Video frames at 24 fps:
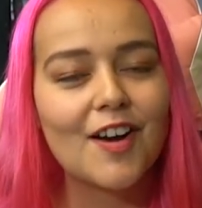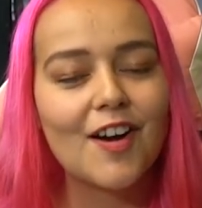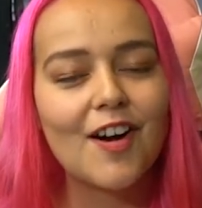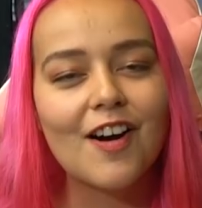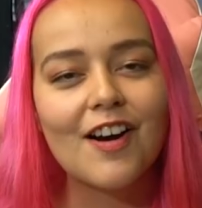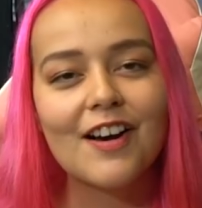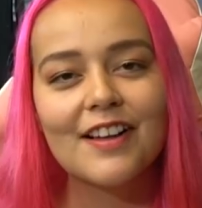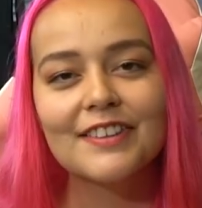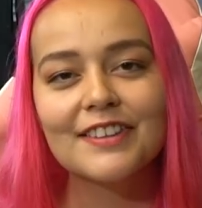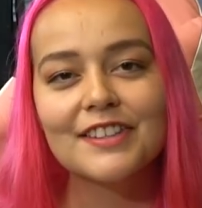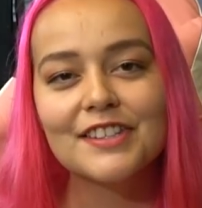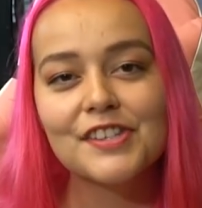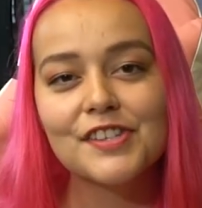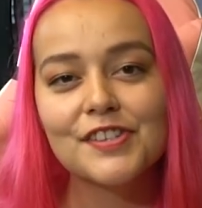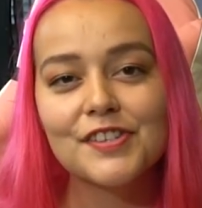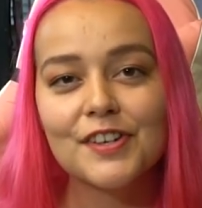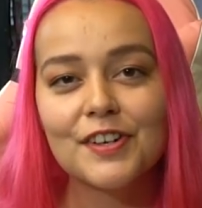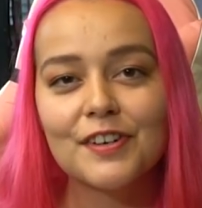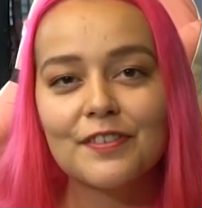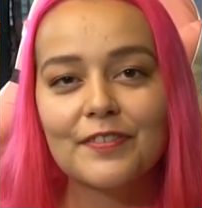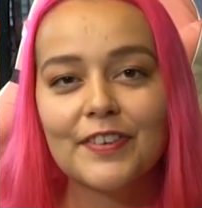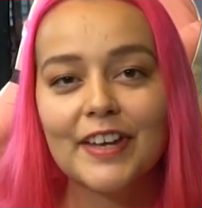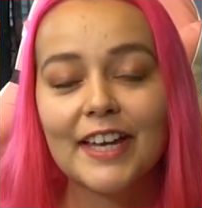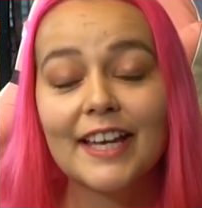On the
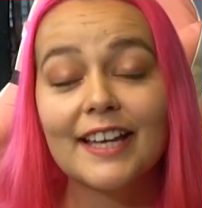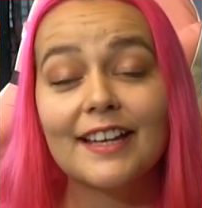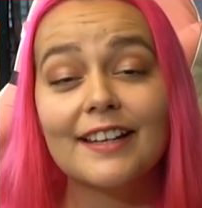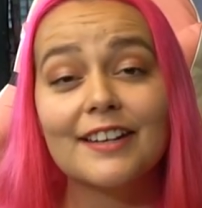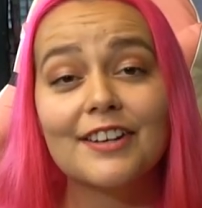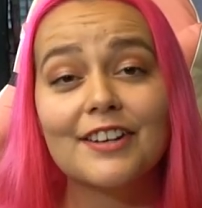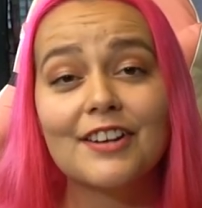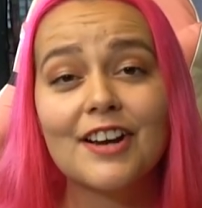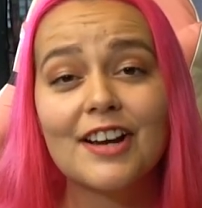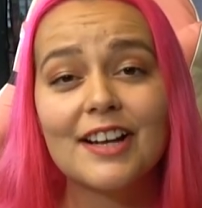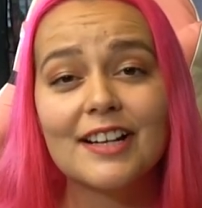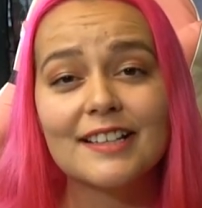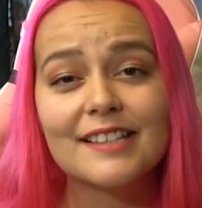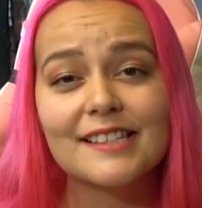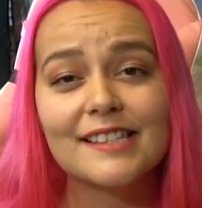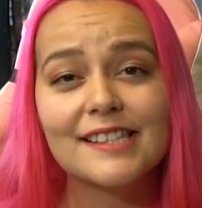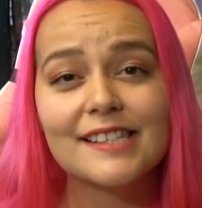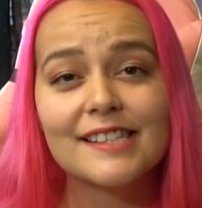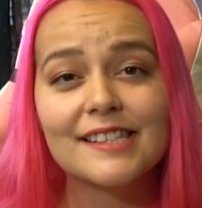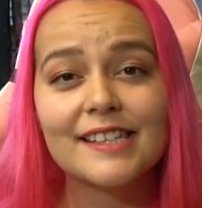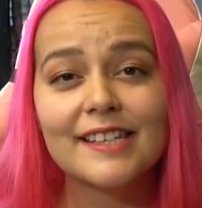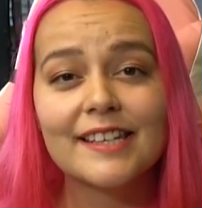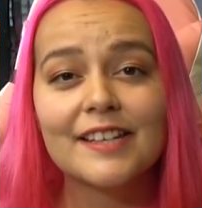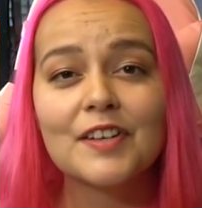survey, not a
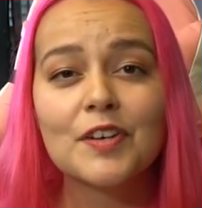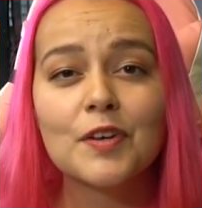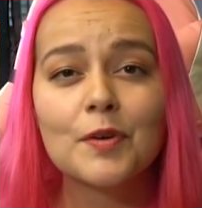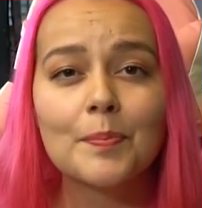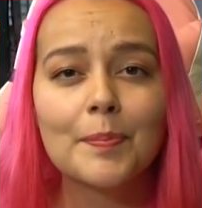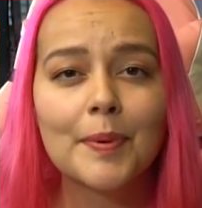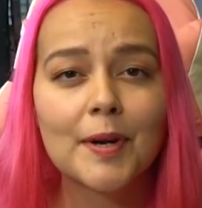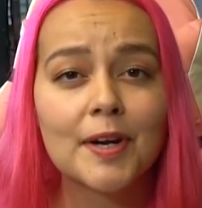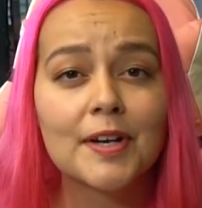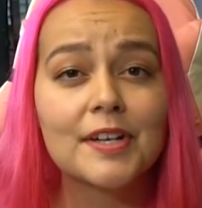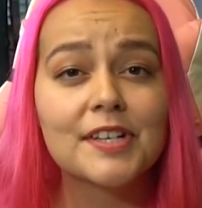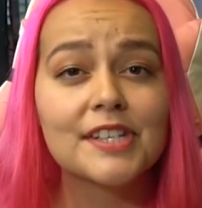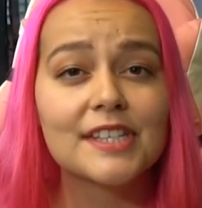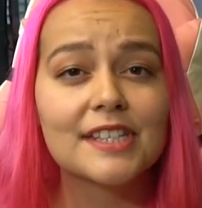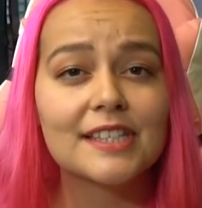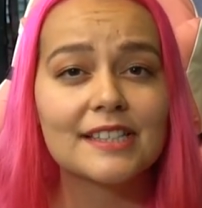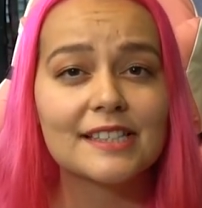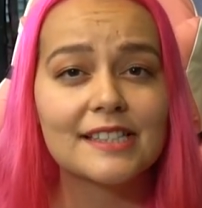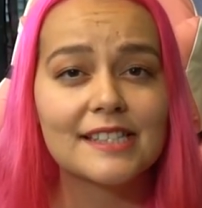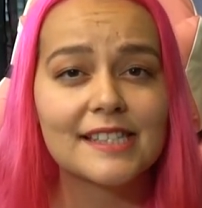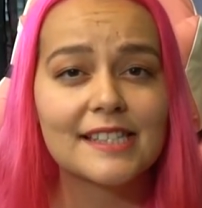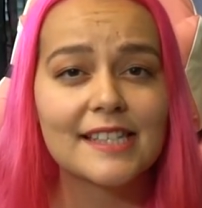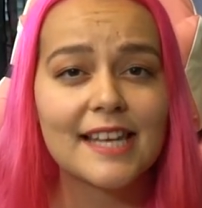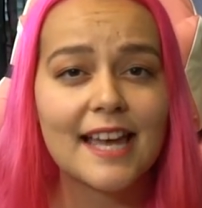single
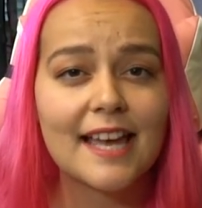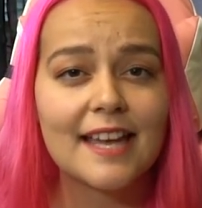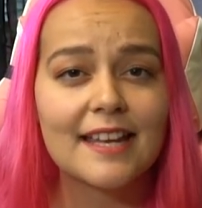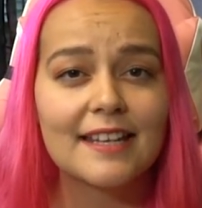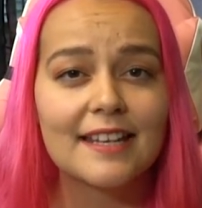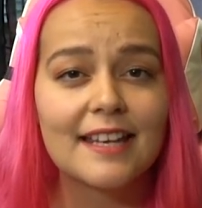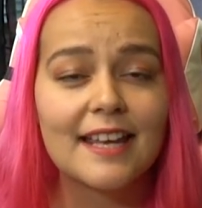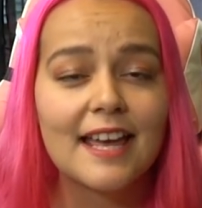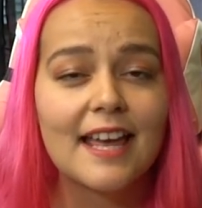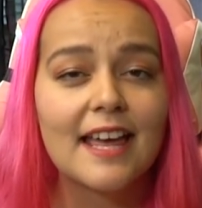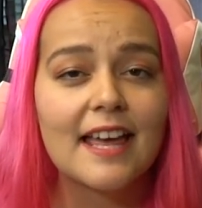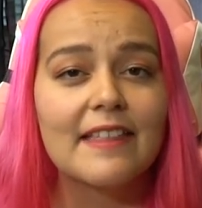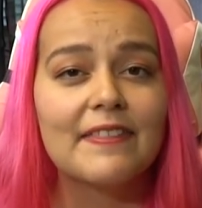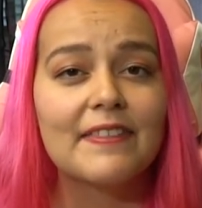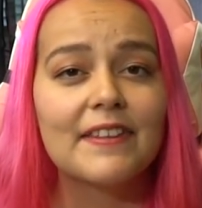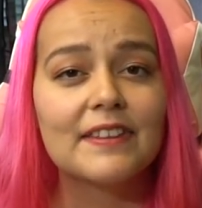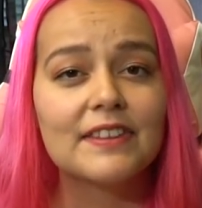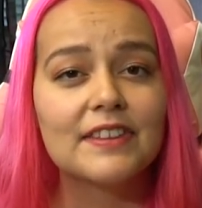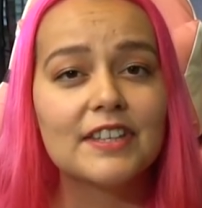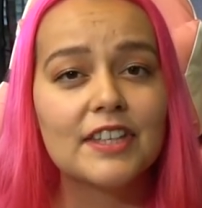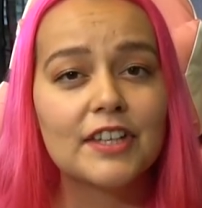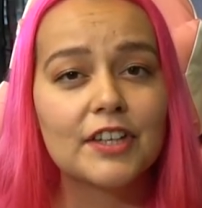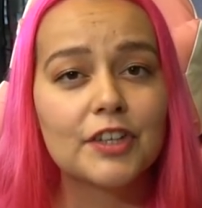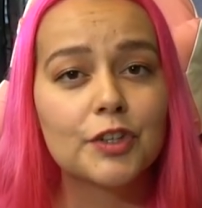person said
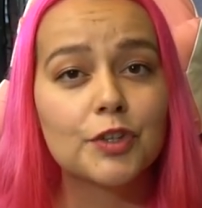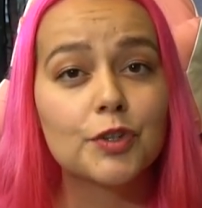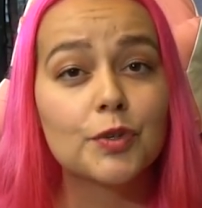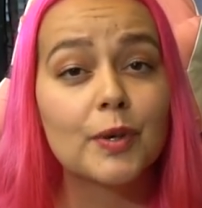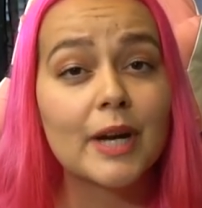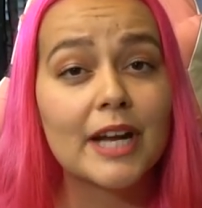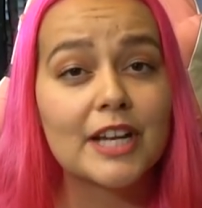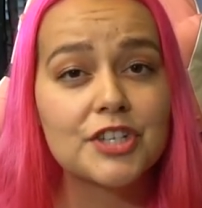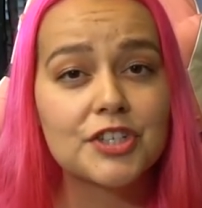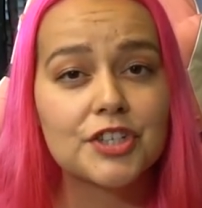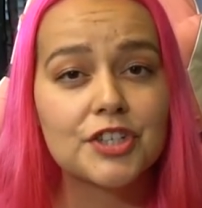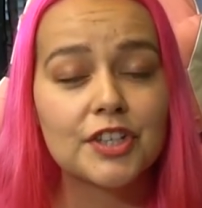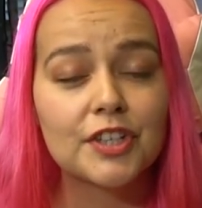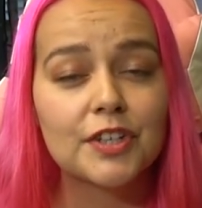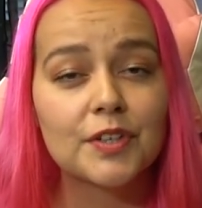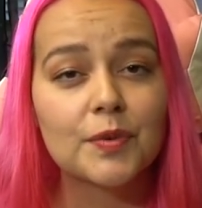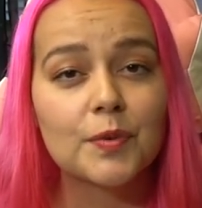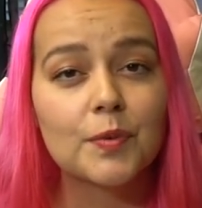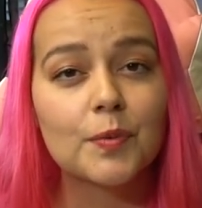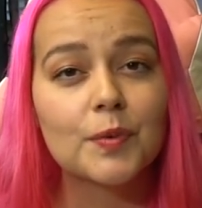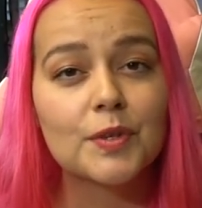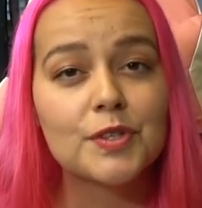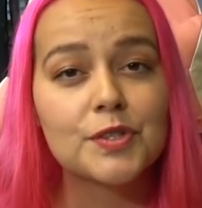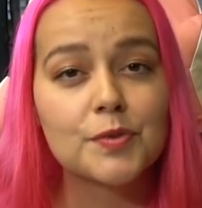that the
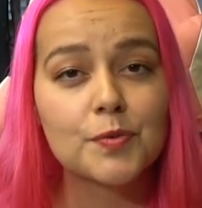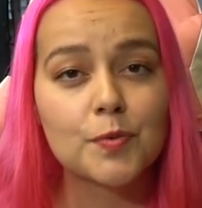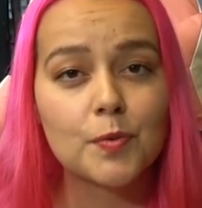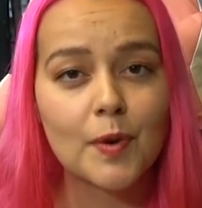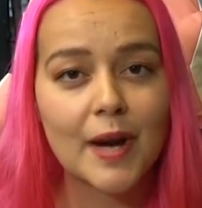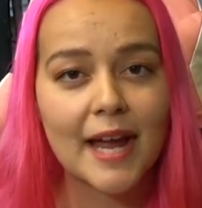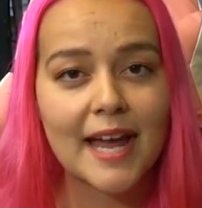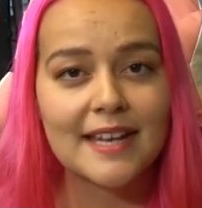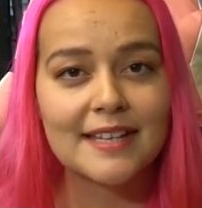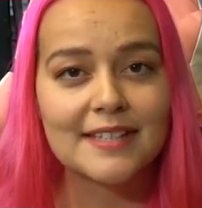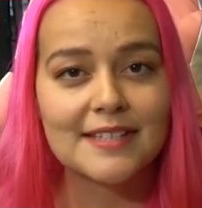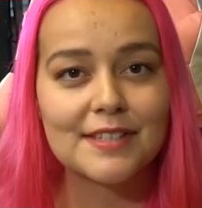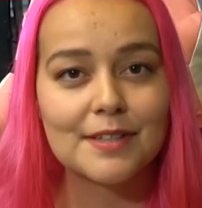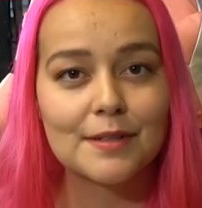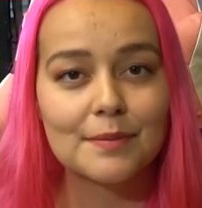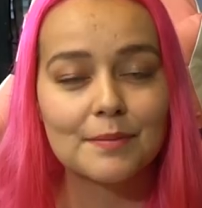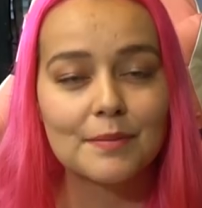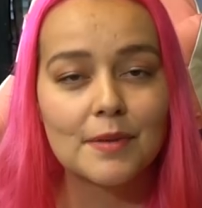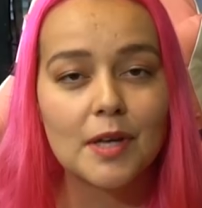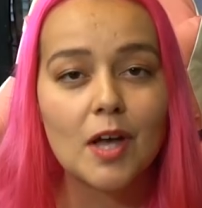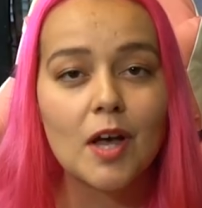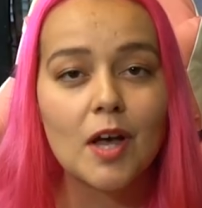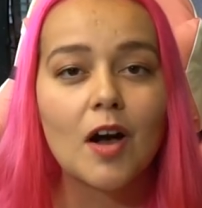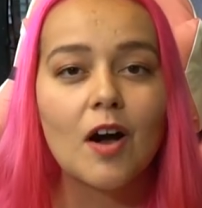aggression was random.